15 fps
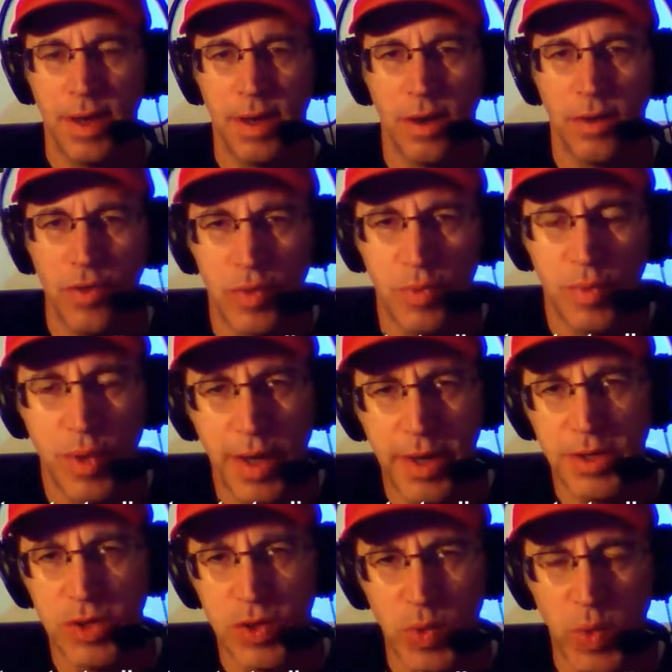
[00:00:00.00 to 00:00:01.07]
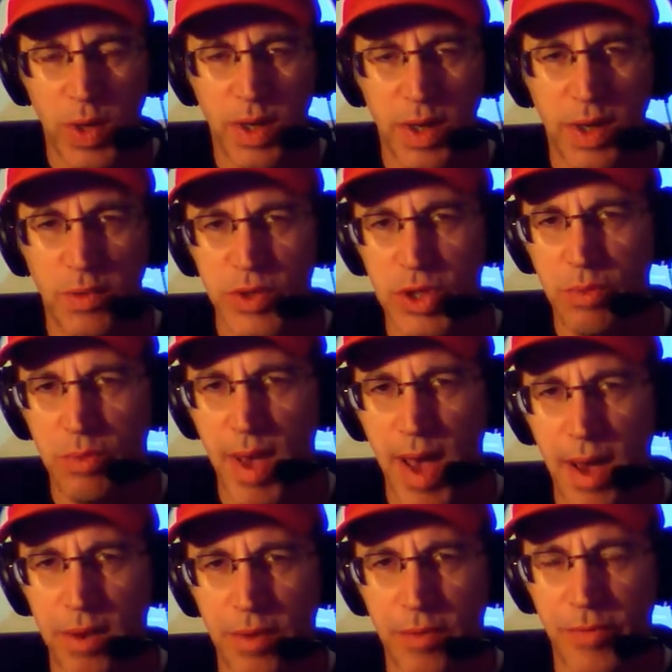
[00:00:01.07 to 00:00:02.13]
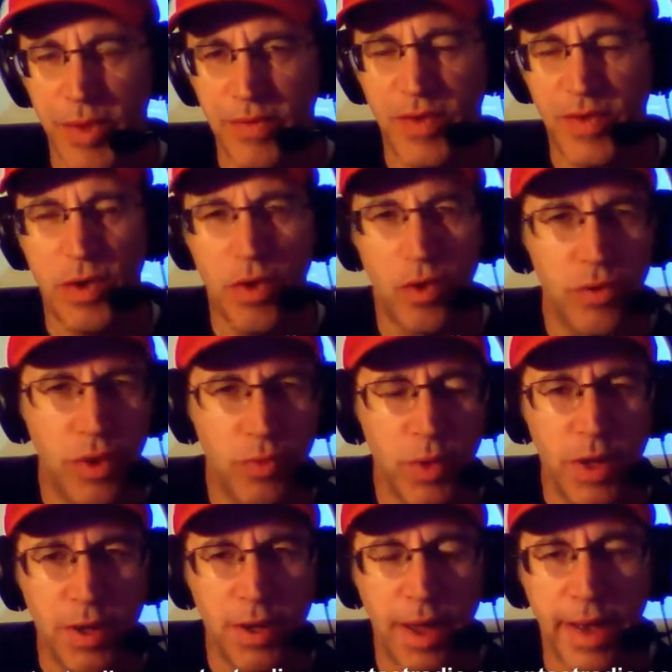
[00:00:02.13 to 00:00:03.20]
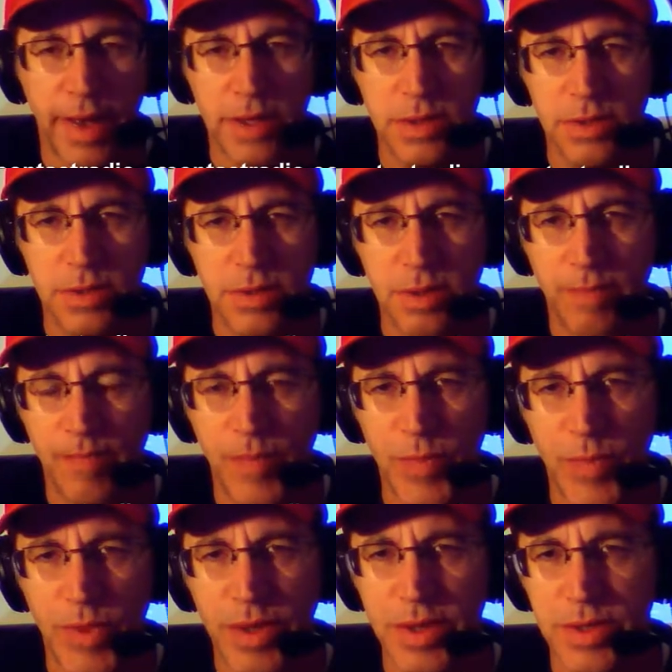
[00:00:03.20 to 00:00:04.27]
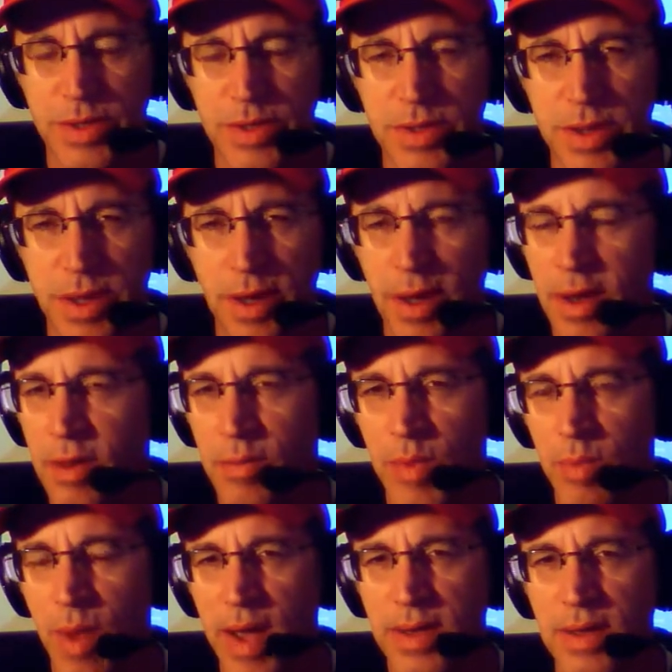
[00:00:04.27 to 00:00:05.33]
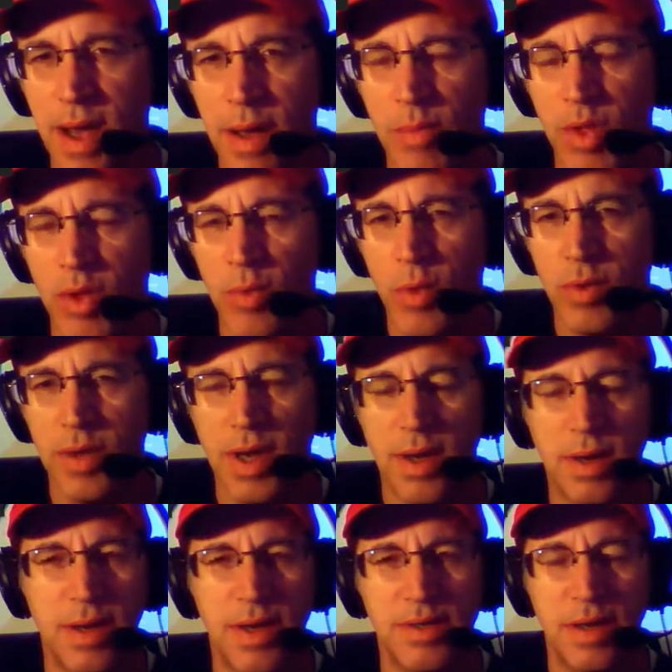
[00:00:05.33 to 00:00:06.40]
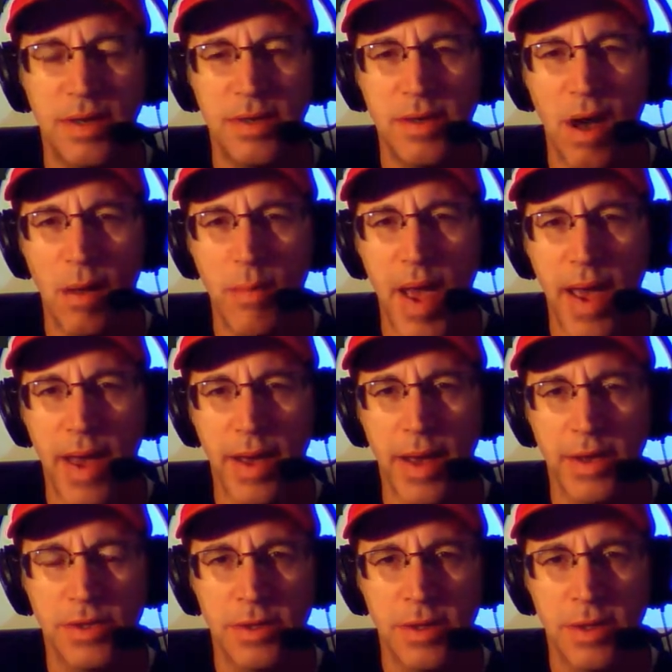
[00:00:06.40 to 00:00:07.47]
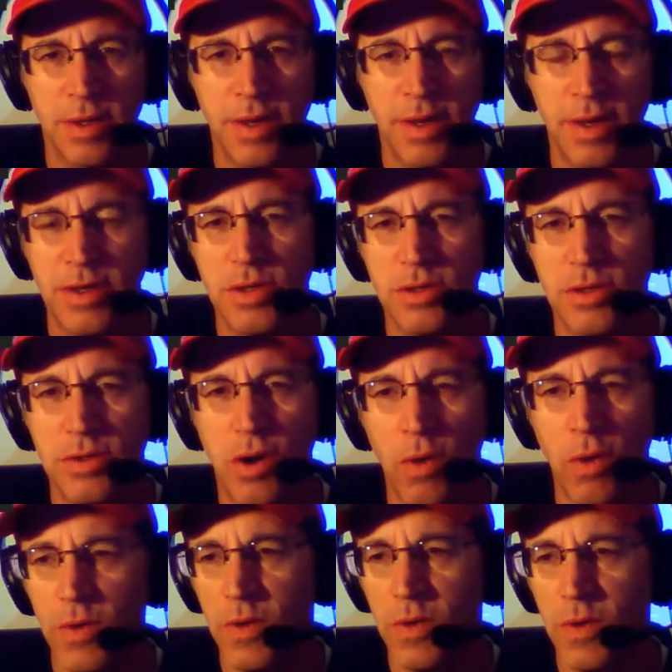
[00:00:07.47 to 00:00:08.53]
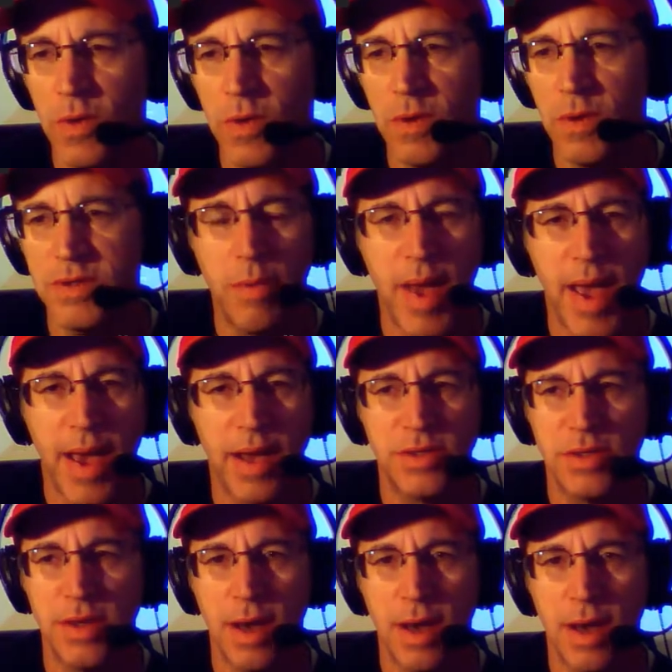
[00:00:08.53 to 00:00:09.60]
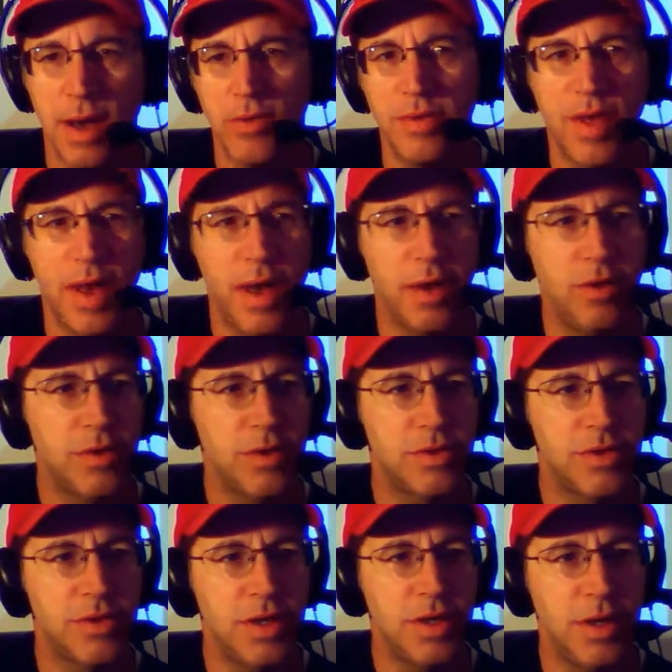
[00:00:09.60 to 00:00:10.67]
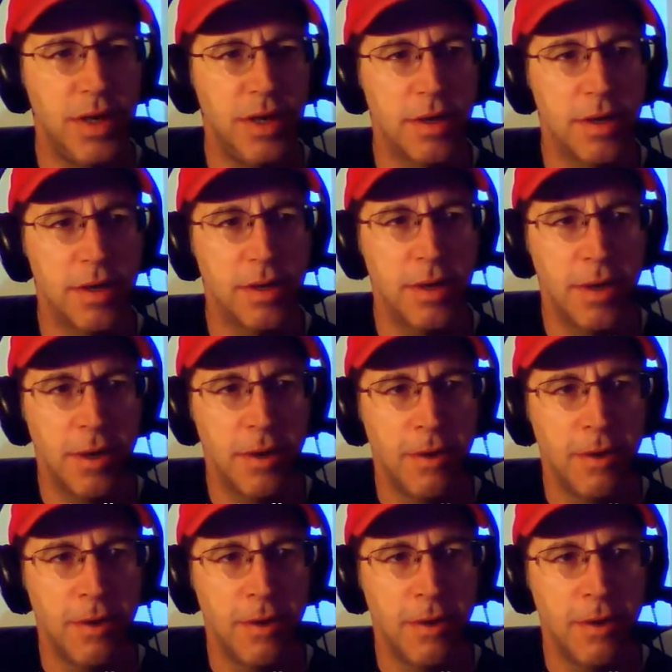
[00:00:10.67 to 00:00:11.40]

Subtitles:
and other places where he was in battle. If he only realized this, but Mike Tomlin won't get it. He's a dumbass. He's a total dumbass. And not only that, you could see here